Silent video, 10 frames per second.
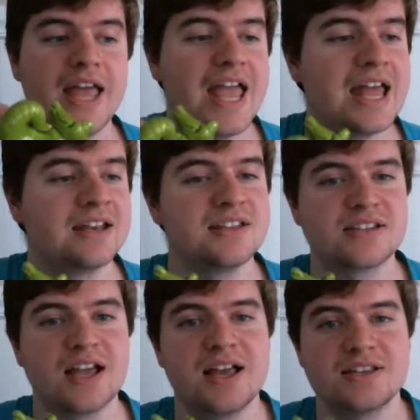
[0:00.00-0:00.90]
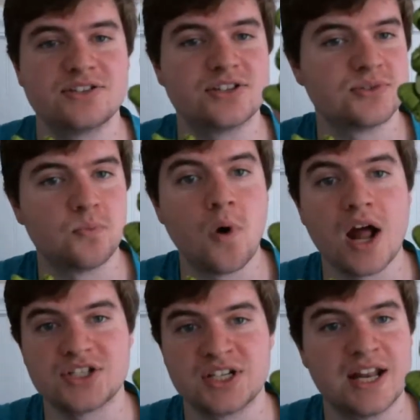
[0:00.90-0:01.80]
and this guy is just
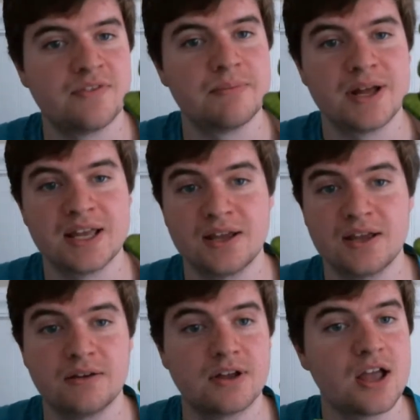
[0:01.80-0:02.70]
watching everybody